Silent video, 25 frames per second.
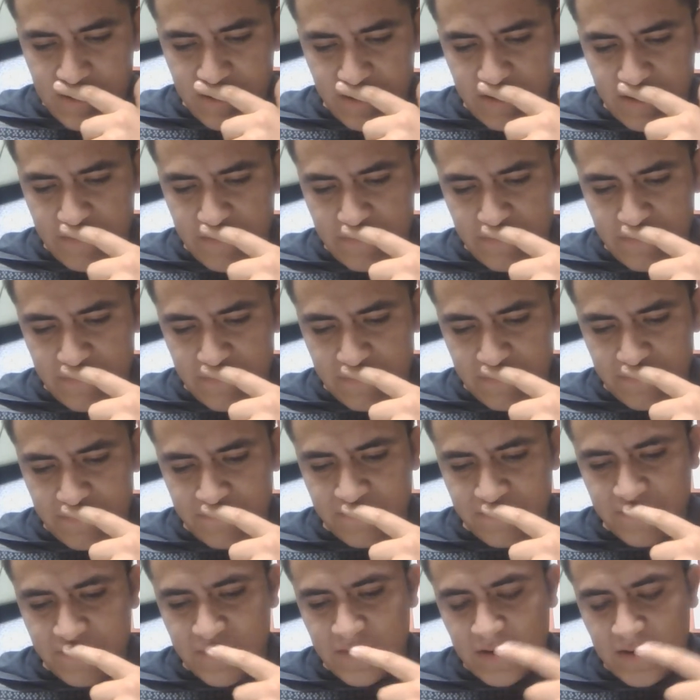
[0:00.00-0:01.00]
m
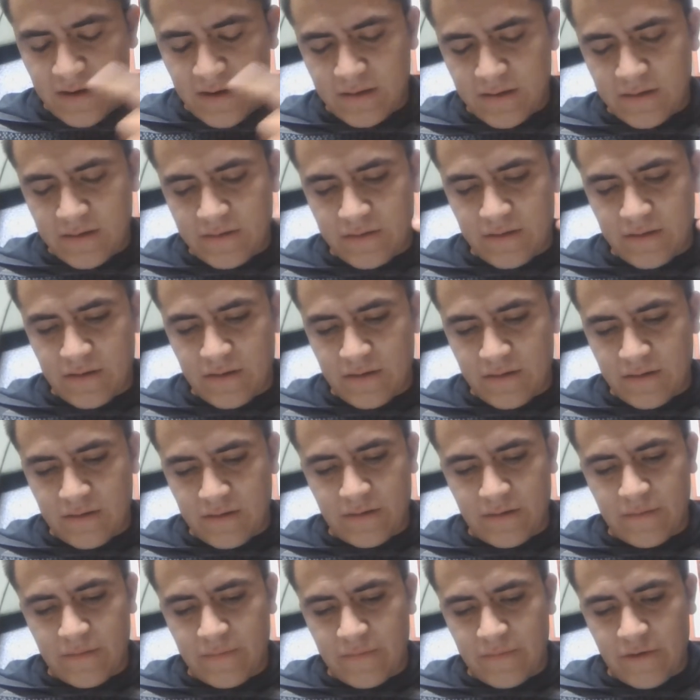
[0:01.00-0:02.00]

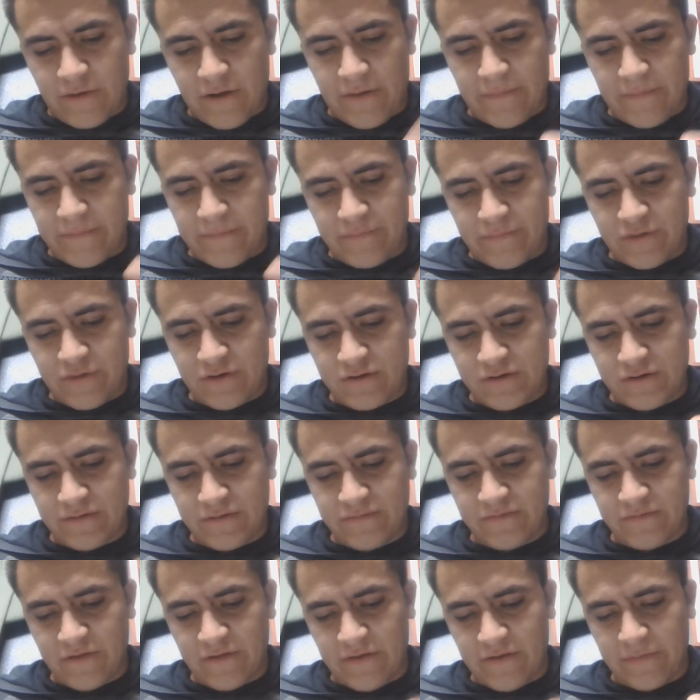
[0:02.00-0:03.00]
the
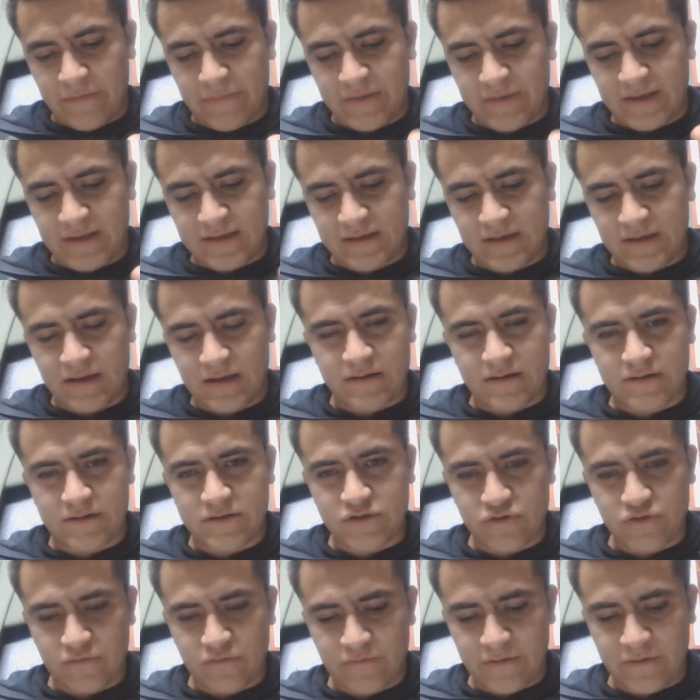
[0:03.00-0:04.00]
partial of the mass
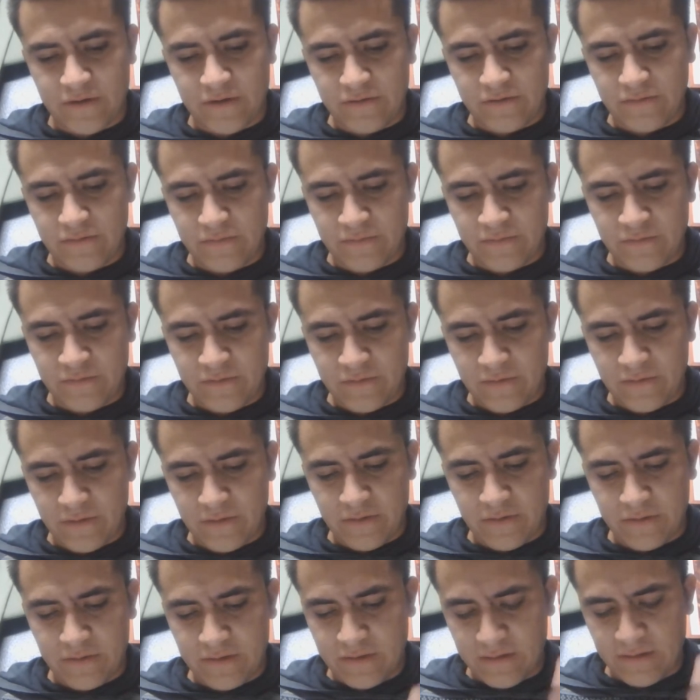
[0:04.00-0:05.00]
control volume
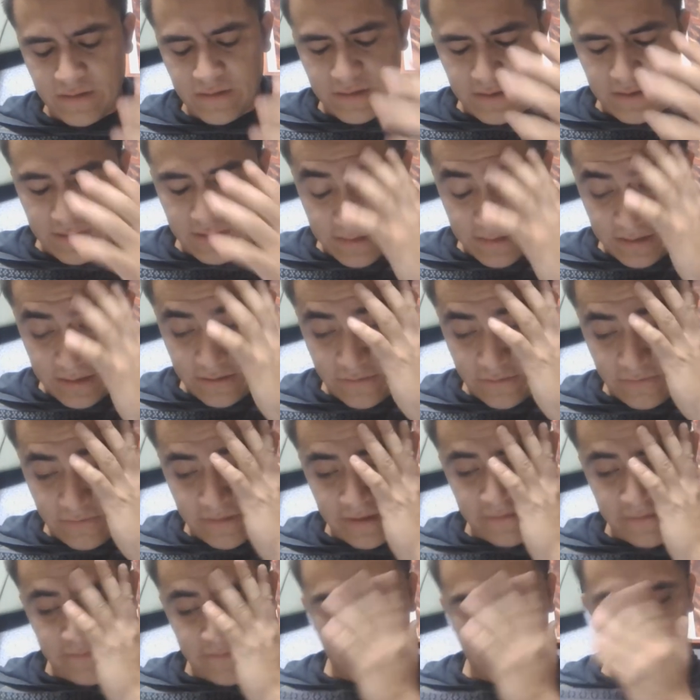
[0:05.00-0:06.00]
dt or
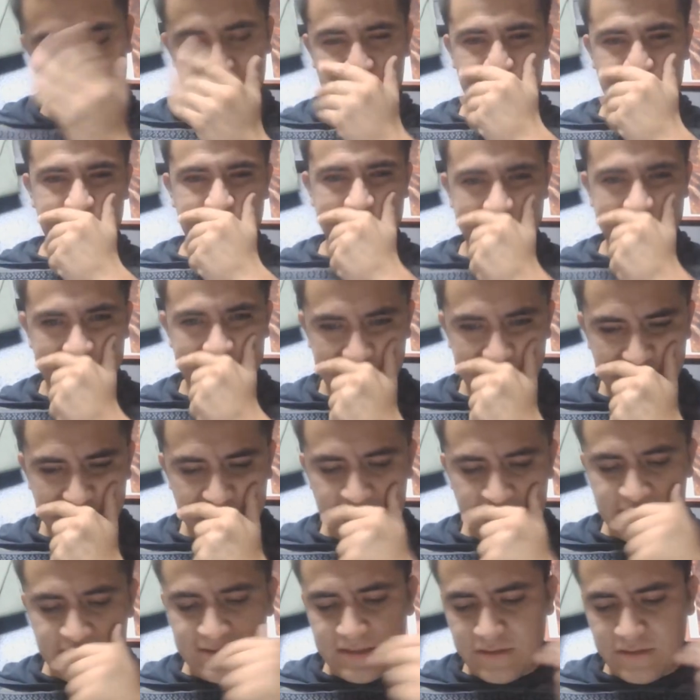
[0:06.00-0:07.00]
whatever
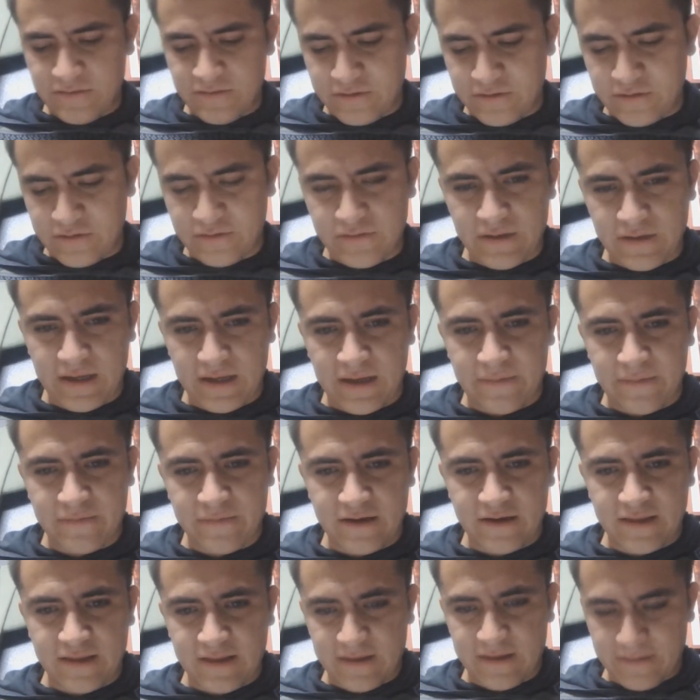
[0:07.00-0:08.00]
is equal to m
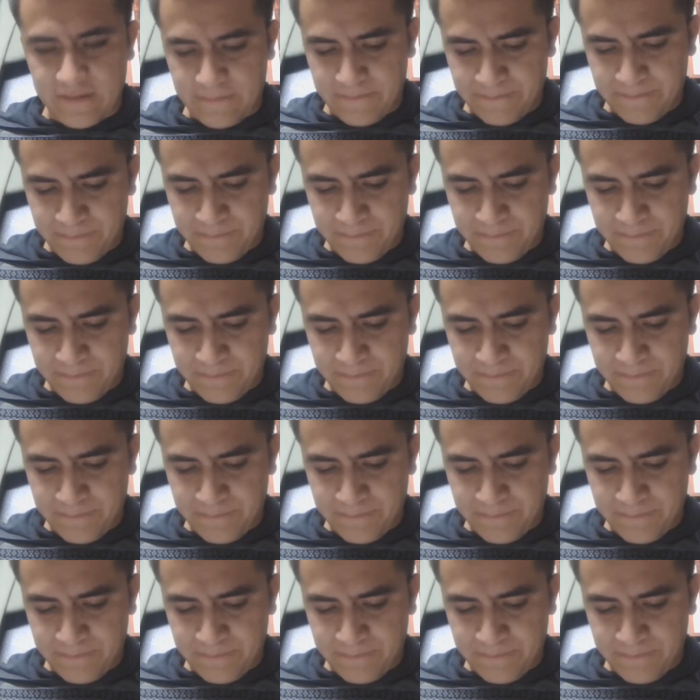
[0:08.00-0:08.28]
dot in.